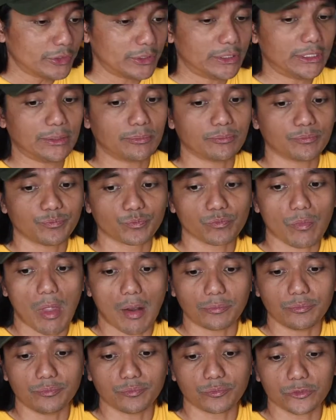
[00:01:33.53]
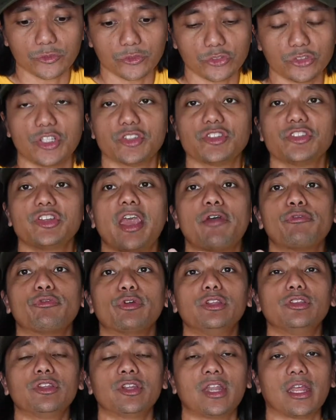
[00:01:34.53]
And she doesn't
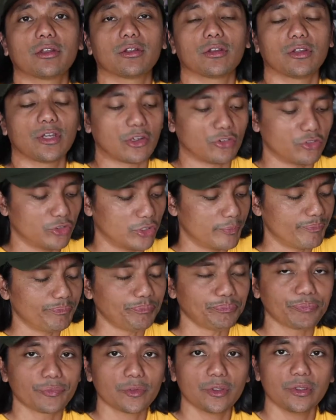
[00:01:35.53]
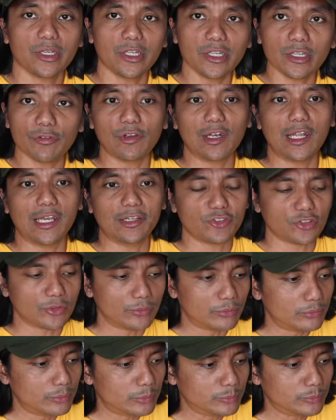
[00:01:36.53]
have internet connection in her village,